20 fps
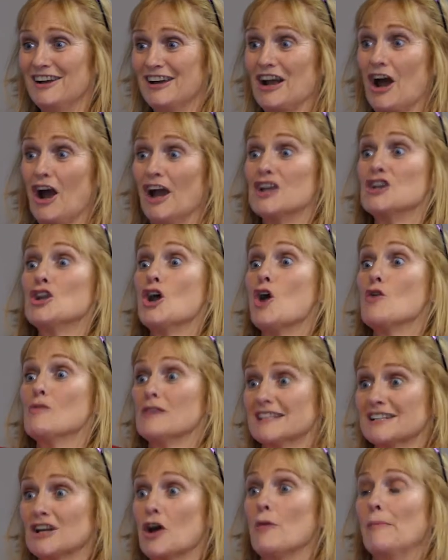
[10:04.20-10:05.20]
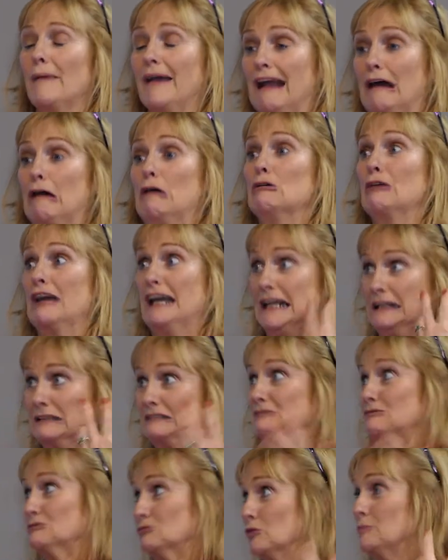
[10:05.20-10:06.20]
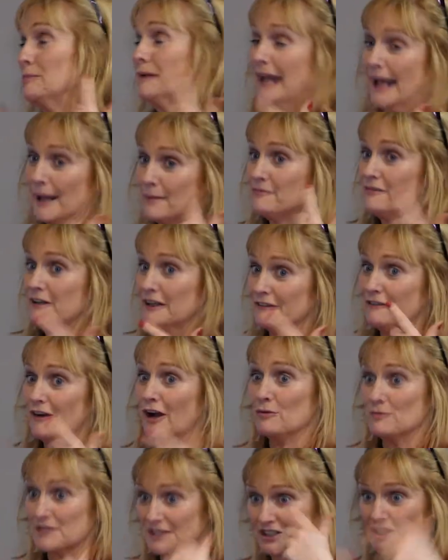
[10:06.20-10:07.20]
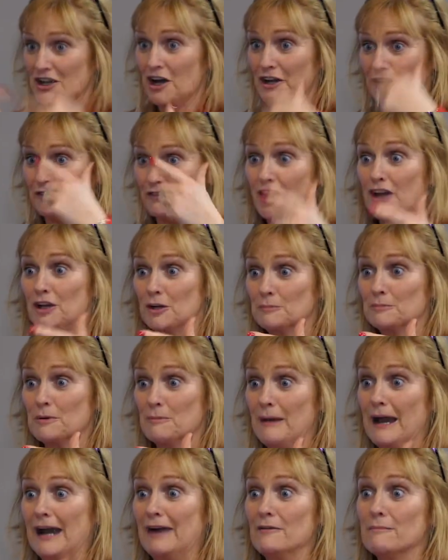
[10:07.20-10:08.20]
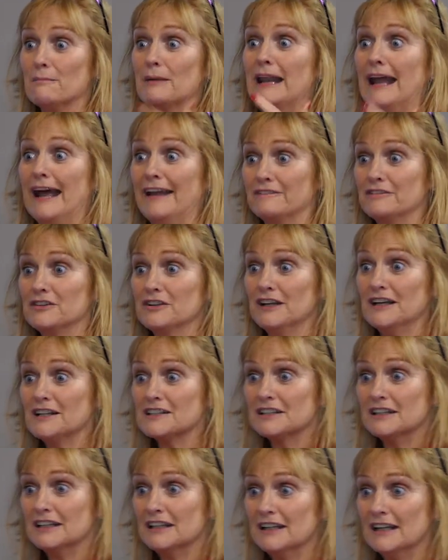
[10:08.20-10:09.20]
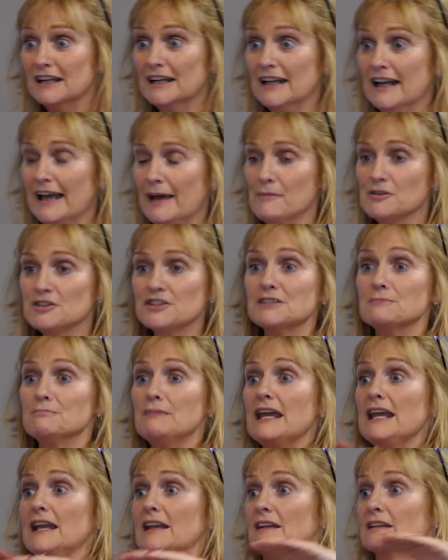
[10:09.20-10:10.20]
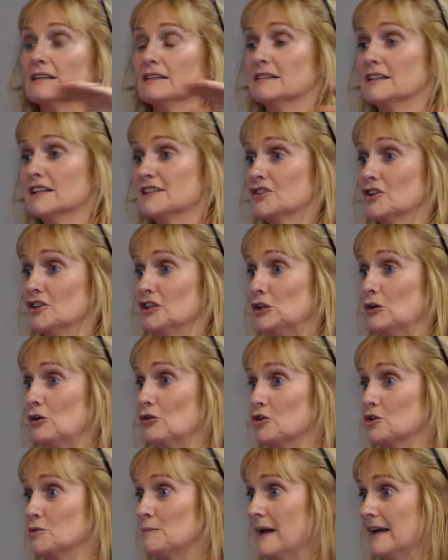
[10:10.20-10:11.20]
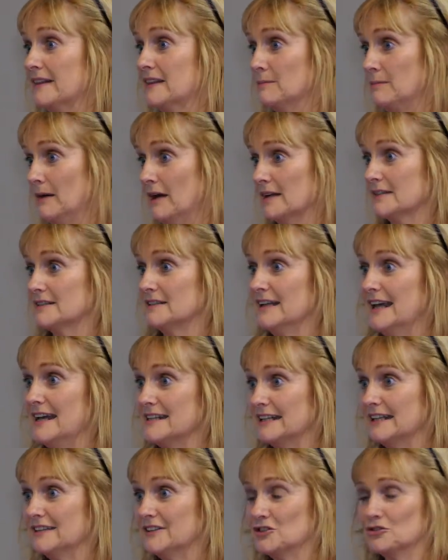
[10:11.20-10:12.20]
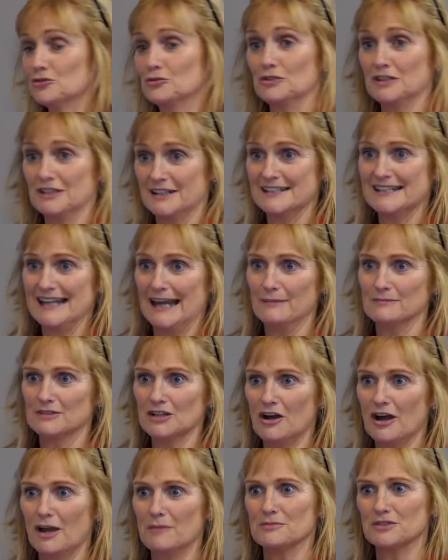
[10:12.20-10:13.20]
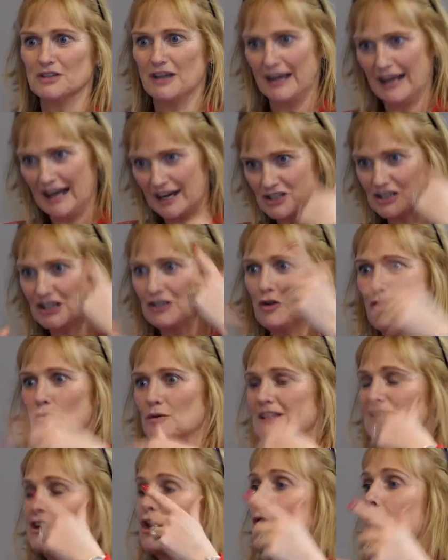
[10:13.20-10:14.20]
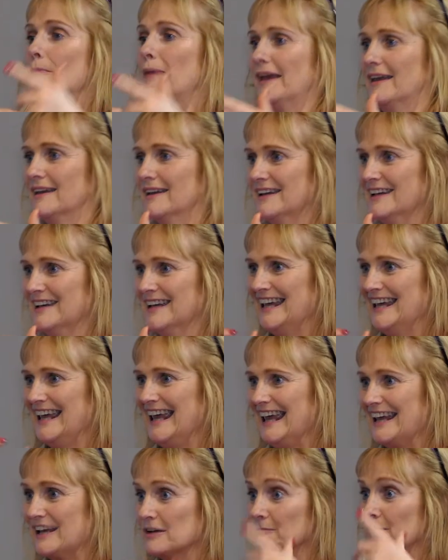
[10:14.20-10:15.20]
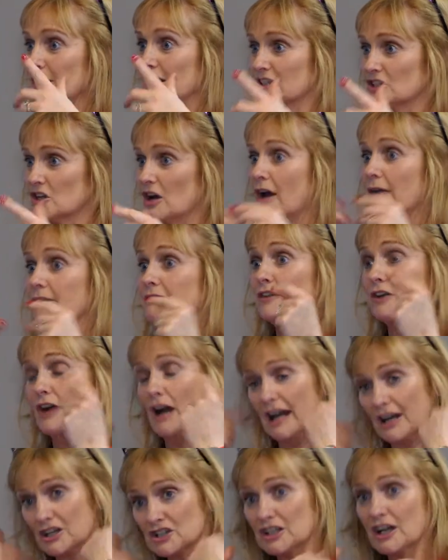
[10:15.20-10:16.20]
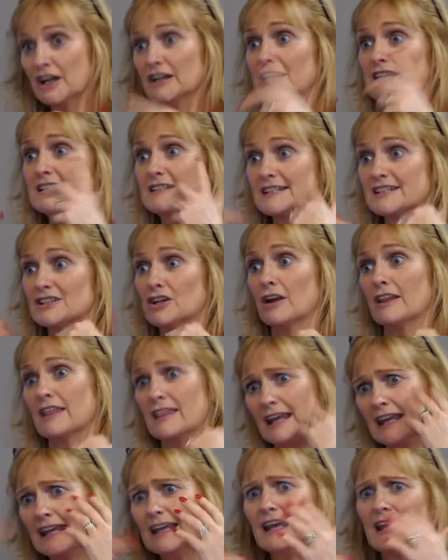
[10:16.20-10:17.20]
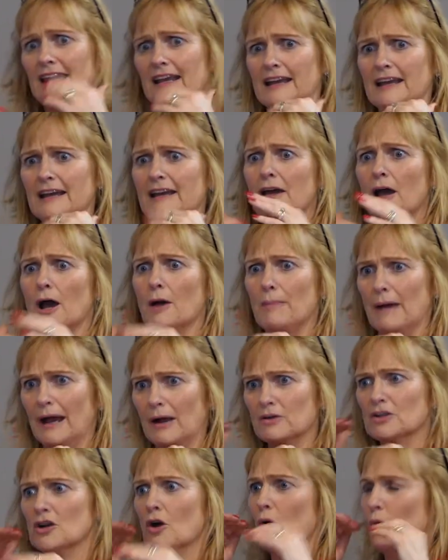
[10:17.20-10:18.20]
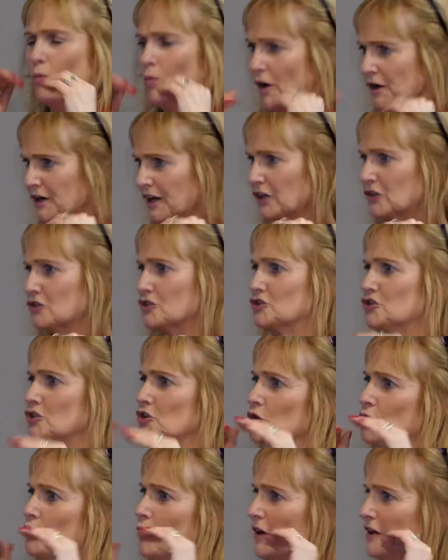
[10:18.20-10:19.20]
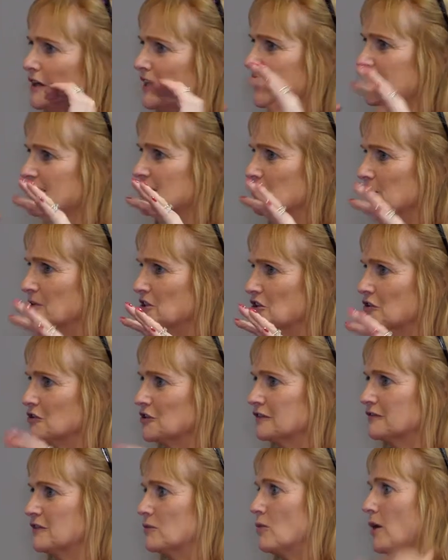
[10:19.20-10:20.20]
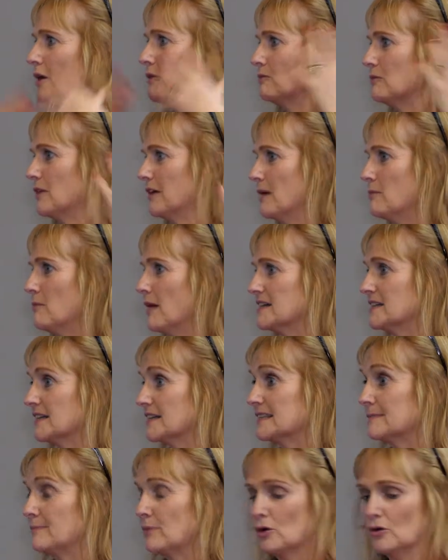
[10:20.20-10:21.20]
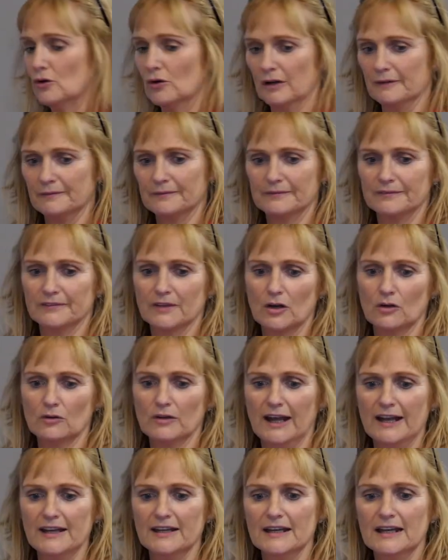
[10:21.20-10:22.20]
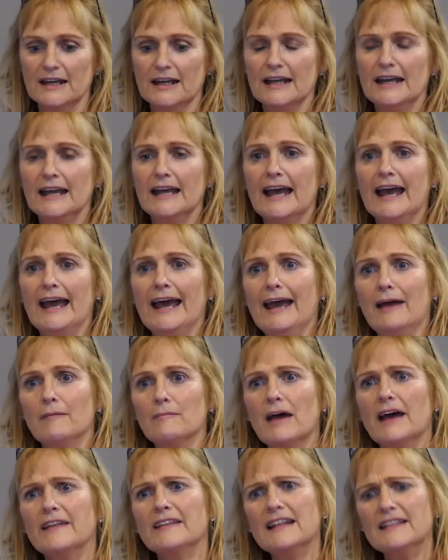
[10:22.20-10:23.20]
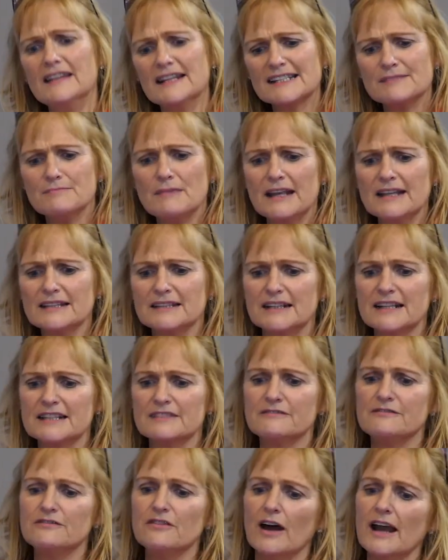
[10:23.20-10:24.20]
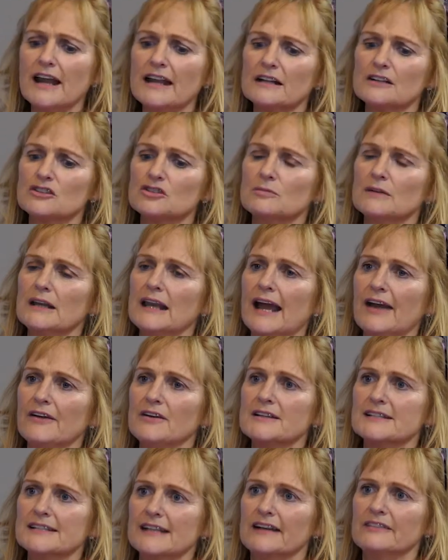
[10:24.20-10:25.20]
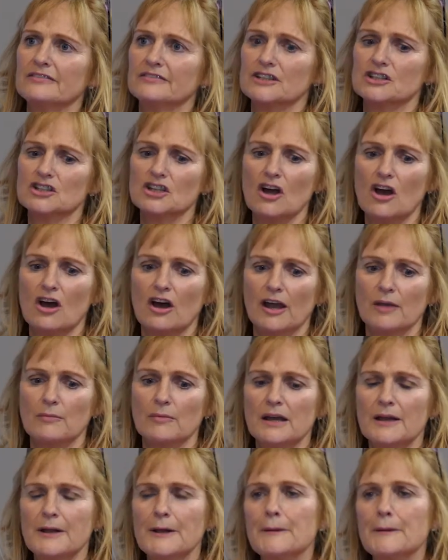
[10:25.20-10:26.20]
like, I know it's coming, okay, would be helpful if I was to I could prepare and plan for that. And it doesn't mean they're suddenly all going to pack the bags and head out the door at the same time, but I actually know it's coming. It can be a time for, actually, I need to start thinking about what I could do, what needs to be done different, what I might explore. Okay? And then this means that it's vital to allow yourself the time.